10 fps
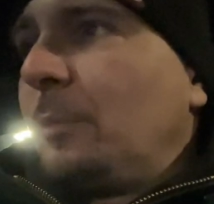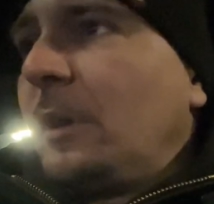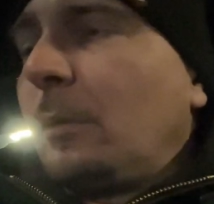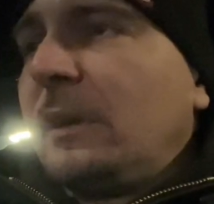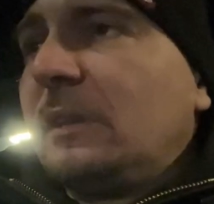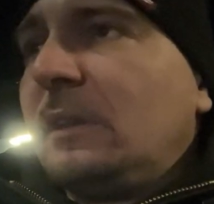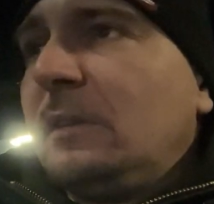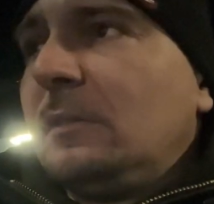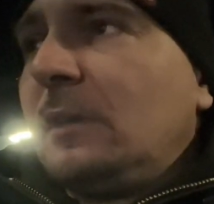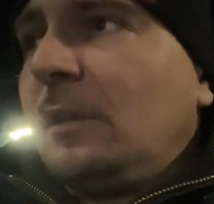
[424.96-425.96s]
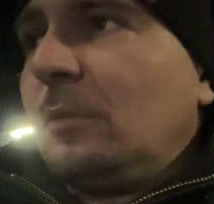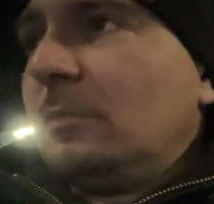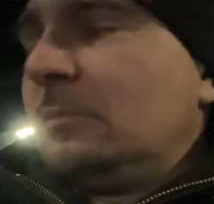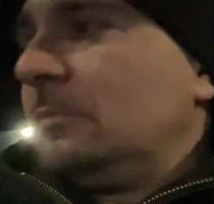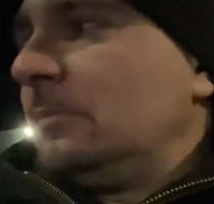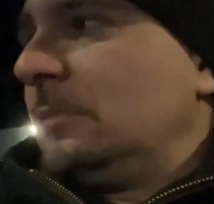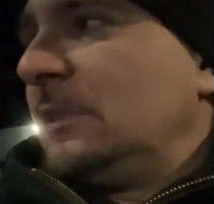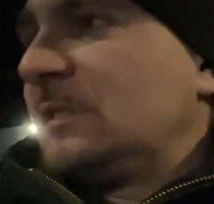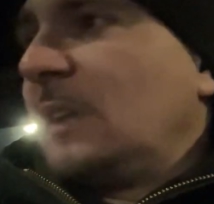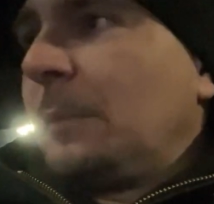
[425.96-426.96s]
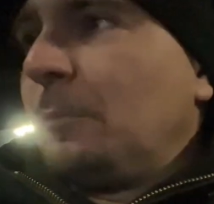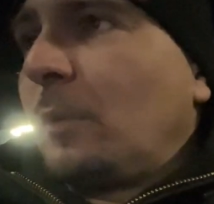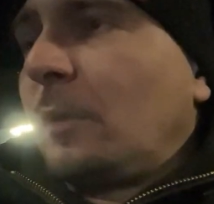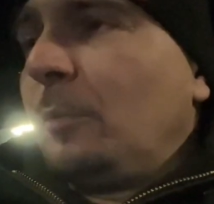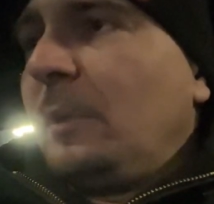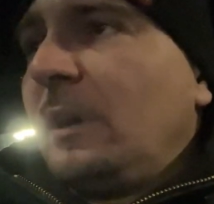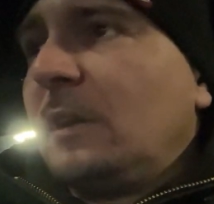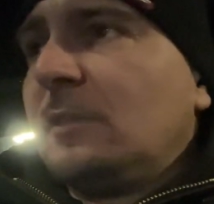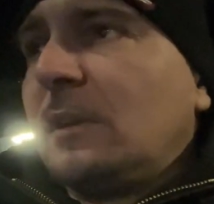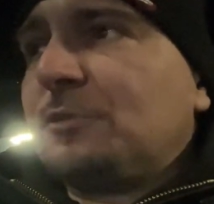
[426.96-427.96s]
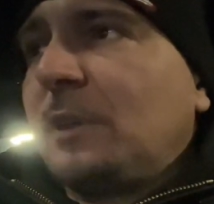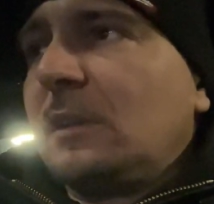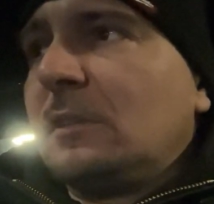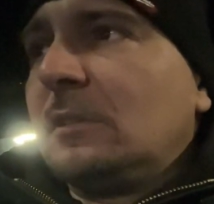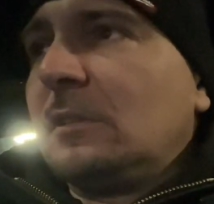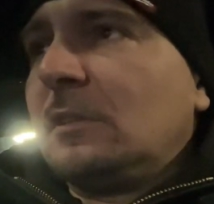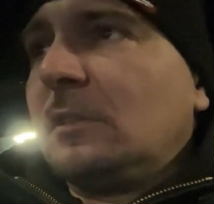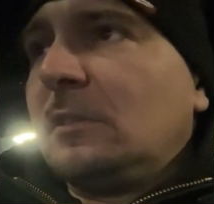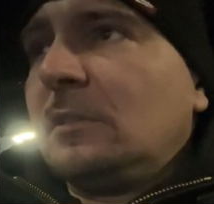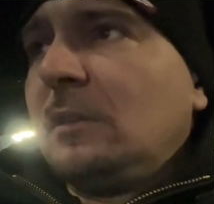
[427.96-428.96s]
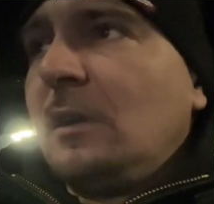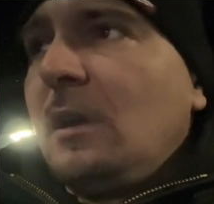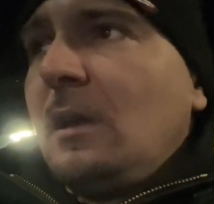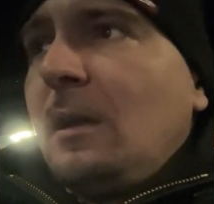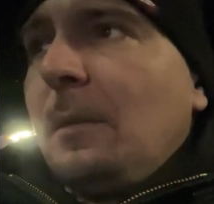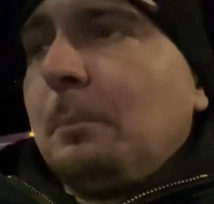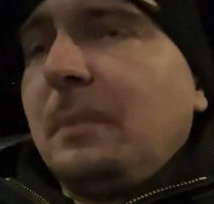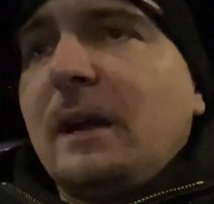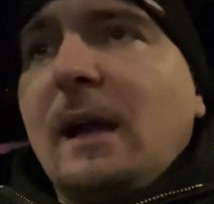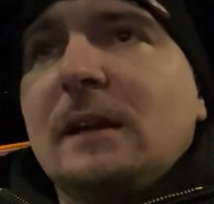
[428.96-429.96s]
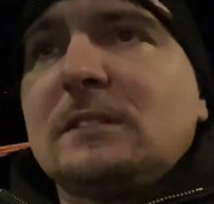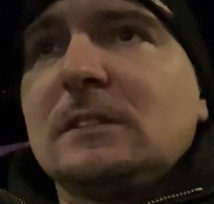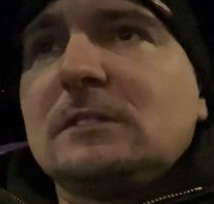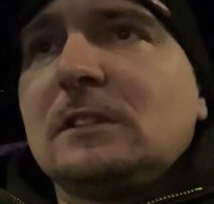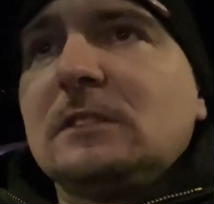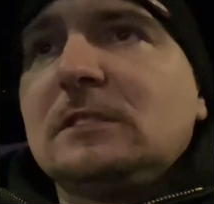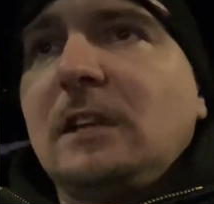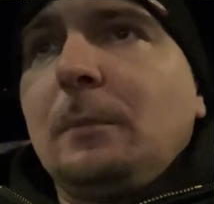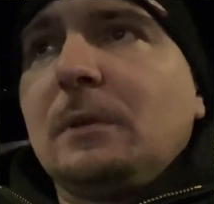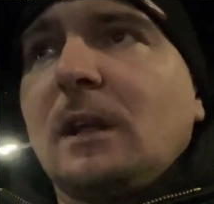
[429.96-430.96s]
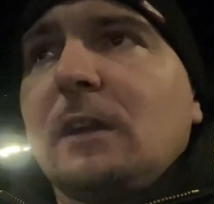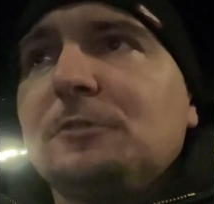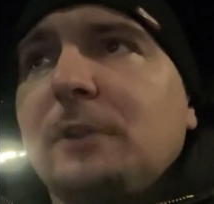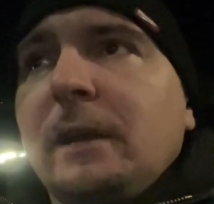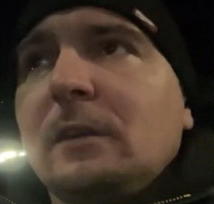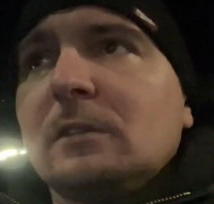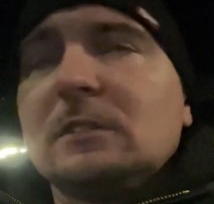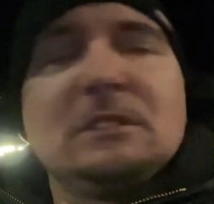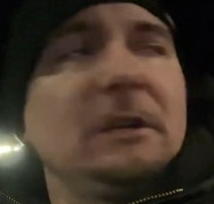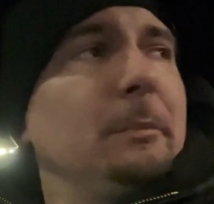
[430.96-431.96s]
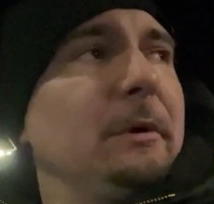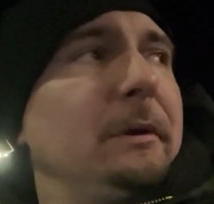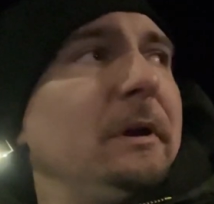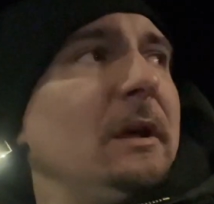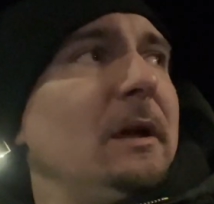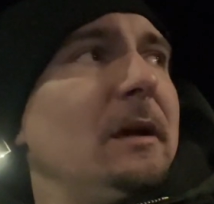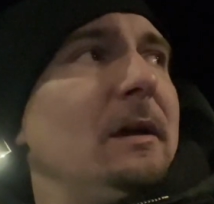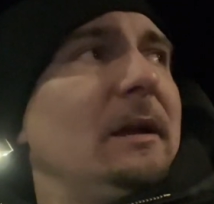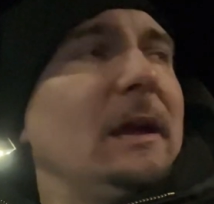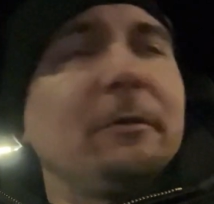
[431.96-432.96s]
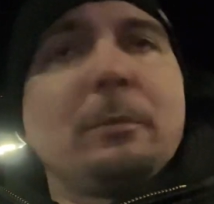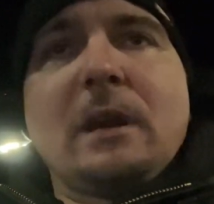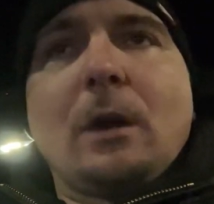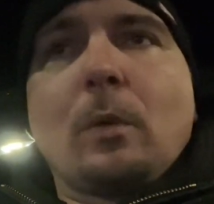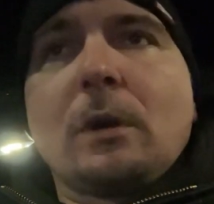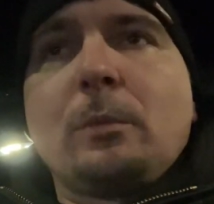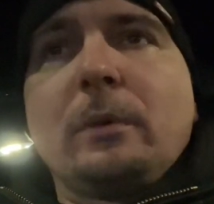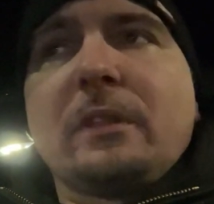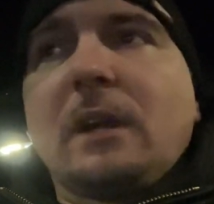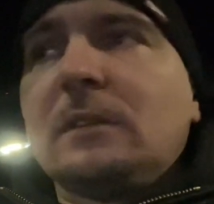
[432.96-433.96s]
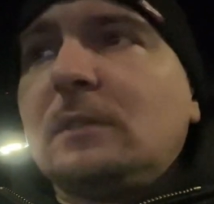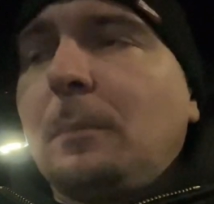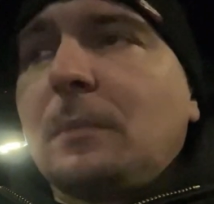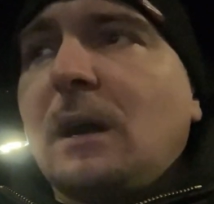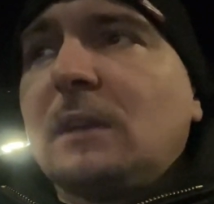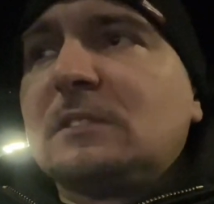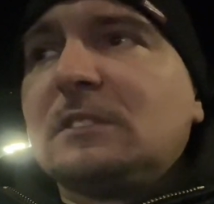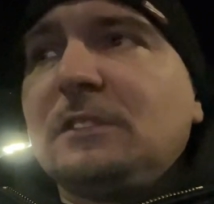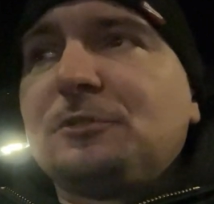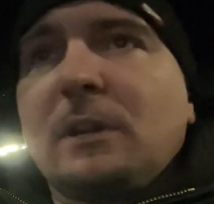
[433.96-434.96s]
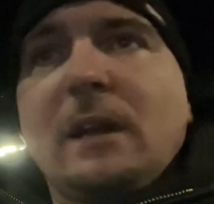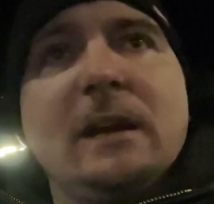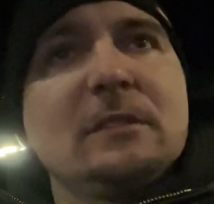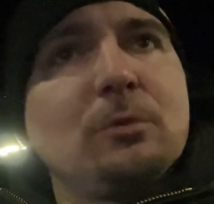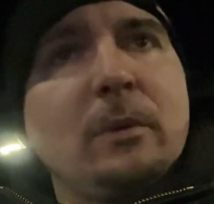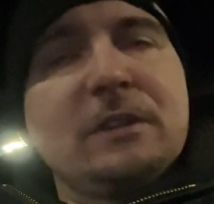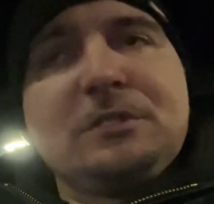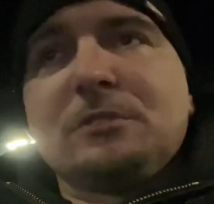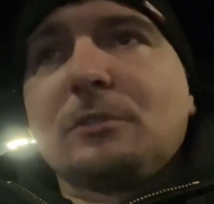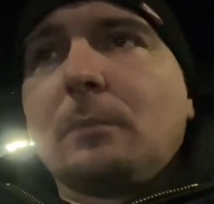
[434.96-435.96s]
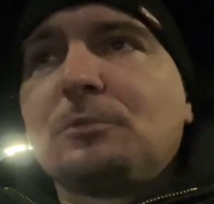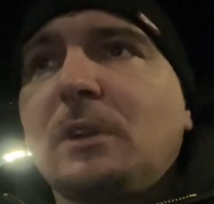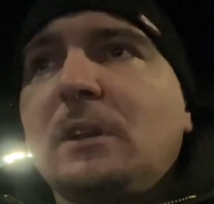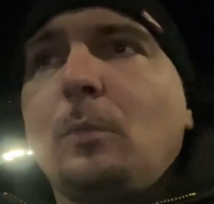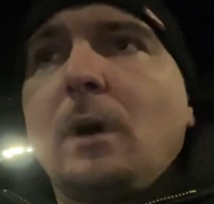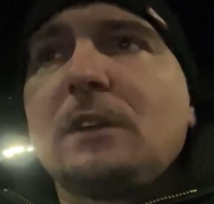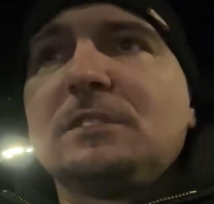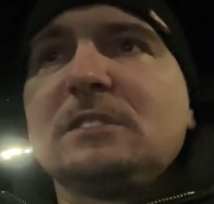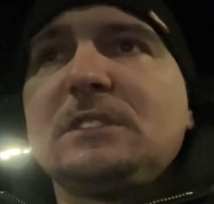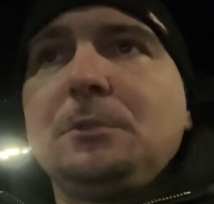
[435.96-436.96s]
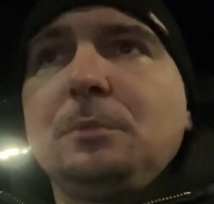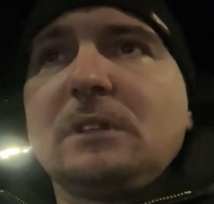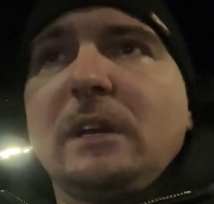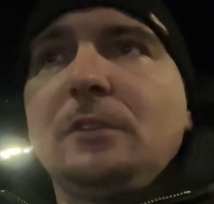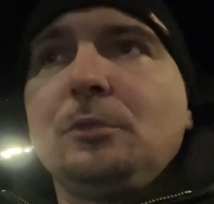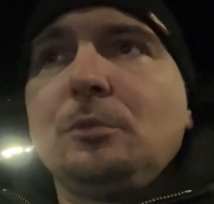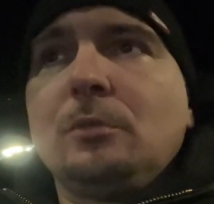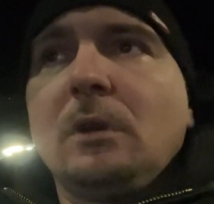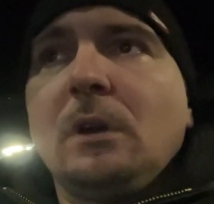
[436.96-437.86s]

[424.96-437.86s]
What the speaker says: me all right. They don't dislike working with me. I try to be an asset to the team and not a drag on the team. But everybody I work with, I'm constantly trying to ask questions, or I'm trying to watch and see what they do.